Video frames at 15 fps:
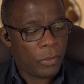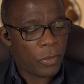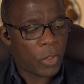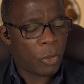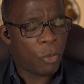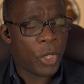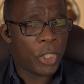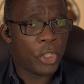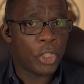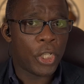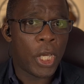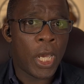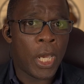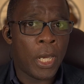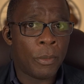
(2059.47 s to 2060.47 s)
which
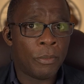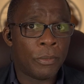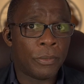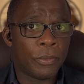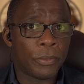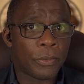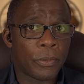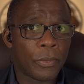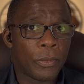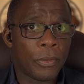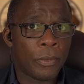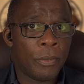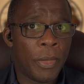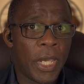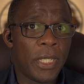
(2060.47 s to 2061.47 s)

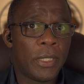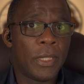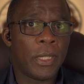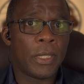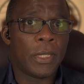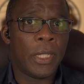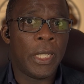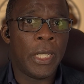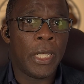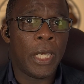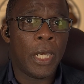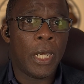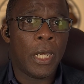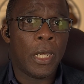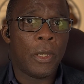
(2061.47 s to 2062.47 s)
basically
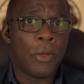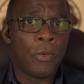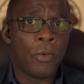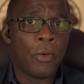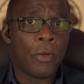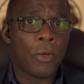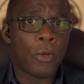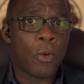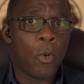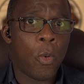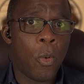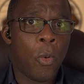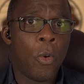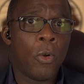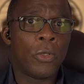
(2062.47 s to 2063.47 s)

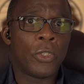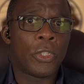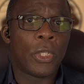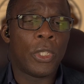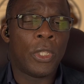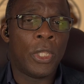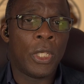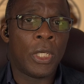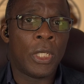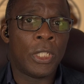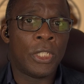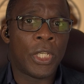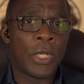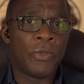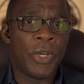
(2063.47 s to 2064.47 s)
cause the
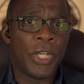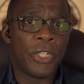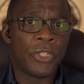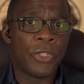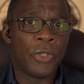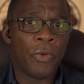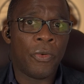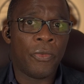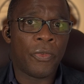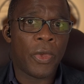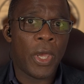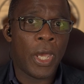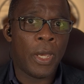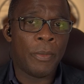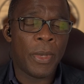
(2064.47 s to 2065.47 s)
generation of
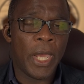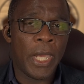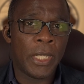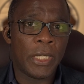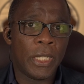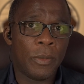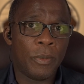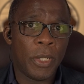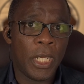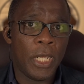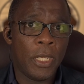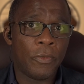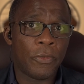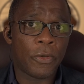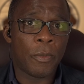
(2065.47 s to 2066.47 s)
ATP
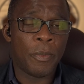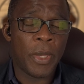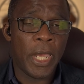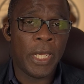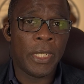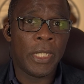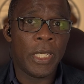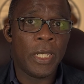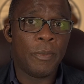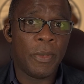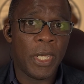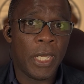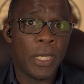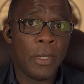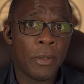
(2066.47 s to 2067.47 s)
from
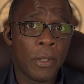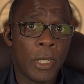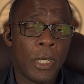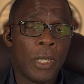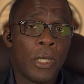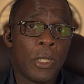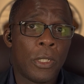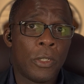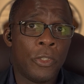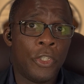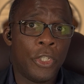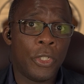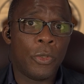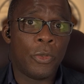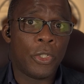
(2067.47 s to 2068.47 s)
ADP
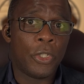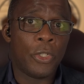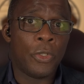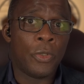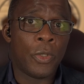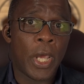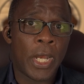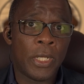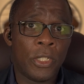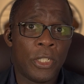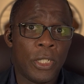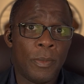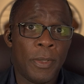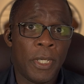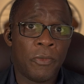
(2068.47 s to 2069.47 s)
due to energy
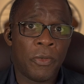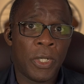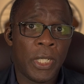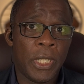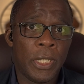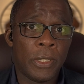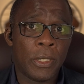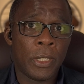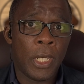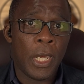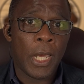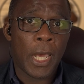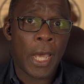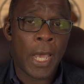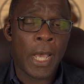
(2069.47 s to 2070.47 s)
being released
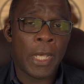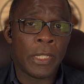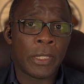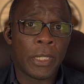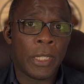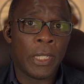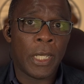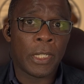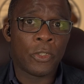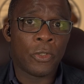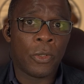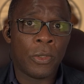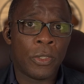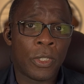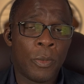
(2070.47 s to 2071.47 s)
as
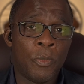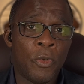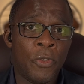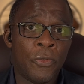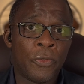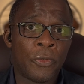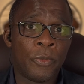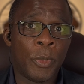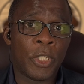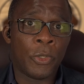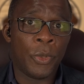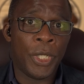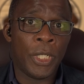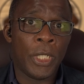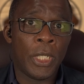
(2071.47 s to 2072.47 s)
electrons are moved
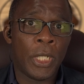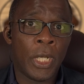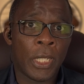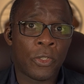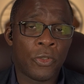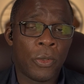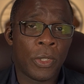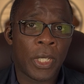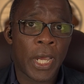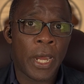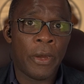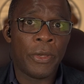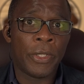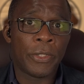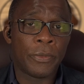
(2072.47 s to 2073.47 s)
between electron
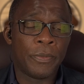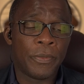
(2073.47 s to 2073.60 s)
carriers.